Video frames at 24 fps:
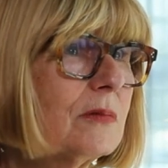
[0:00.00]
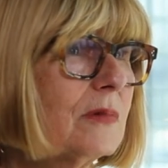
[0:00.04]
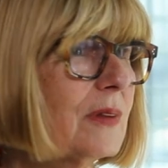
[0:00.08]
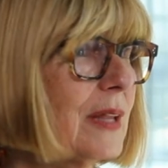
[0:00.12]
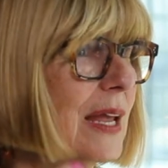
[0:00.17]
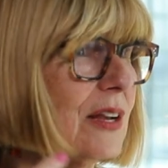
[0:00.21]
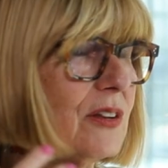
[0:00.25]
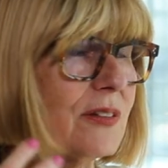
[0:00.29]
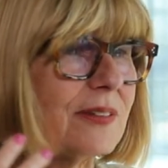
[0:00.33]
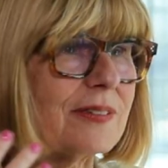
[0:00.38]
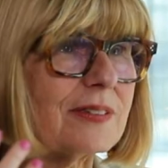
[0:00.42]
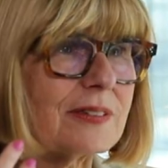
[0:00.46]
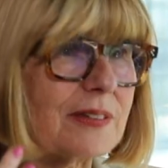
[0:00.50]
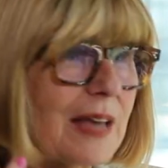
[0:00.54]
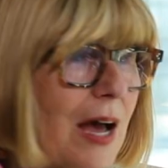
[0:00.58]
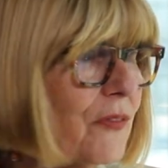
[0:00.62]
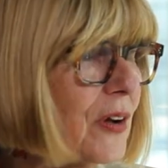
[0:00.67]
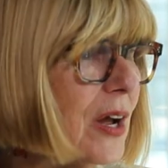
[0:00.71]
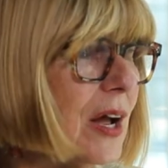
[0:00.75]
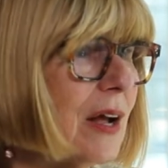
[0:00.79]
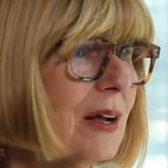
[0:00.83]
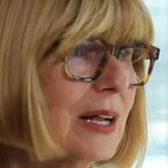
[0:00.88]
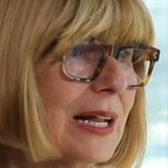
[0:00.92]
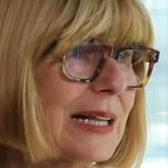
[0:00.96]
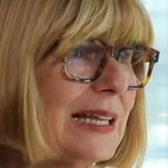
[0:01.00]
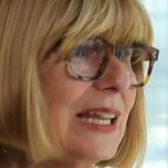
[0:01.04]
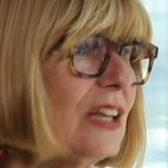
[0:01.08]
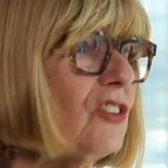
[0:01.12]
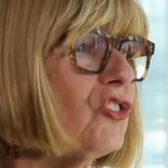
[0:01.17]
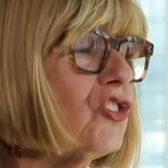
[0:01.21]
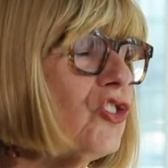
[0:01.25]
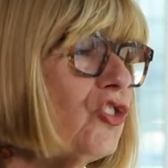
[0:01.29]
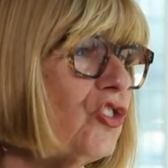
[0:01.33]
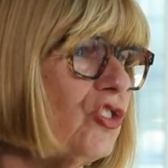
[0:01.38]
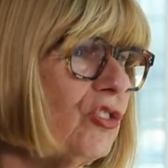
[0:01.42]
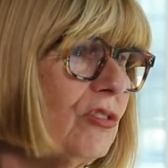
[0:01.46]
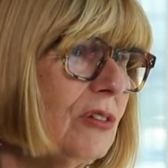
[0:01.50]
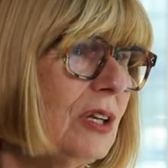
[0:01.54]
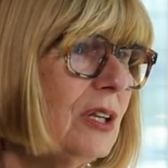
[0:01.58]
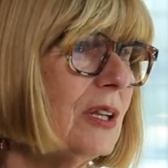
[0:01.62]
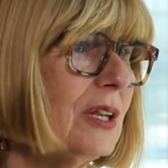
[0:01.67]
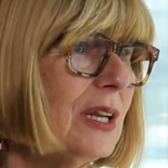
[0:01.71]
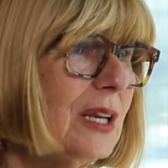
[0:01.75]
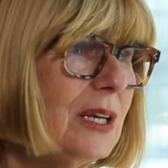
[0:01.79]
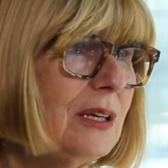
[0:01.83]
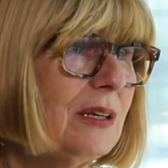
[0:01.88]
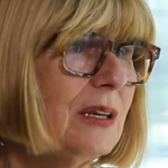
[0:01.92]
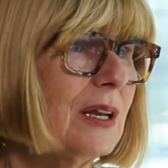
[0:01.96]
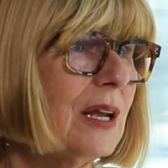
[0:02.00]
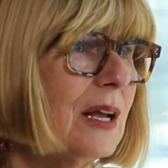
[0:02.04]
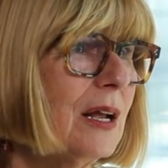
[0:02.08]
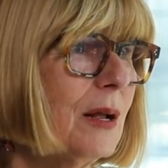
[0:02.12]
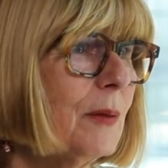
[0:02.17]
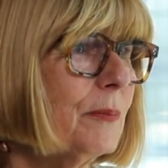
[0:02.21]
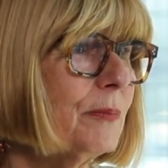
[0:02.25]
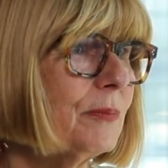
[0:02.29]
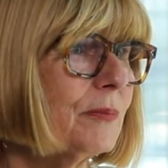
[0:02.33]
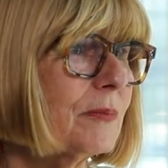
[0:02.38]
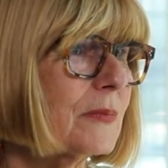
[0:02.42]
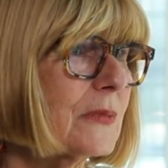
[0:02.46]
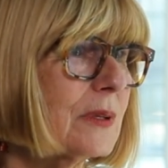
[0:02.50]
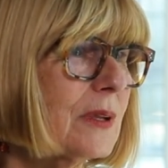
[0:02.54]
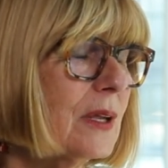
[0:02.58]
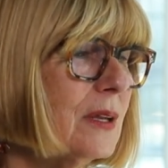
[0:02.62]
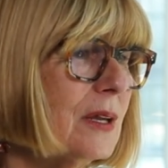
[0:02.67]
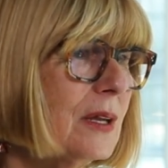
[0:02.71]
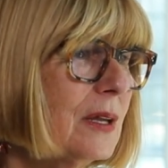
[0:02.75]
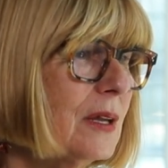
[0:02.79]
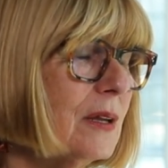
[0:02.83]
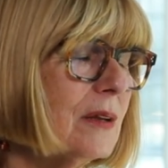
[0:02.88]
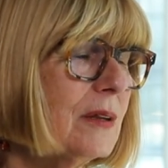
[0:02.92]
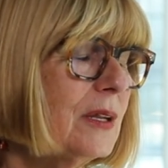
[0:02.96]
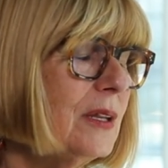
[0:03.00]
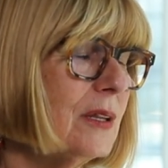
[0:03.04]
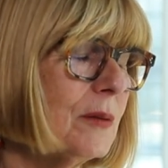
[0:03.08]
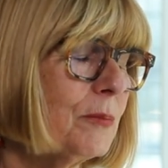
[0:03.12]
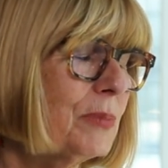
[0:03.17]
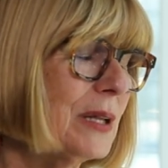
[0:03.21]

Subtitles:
they discover a glitch in the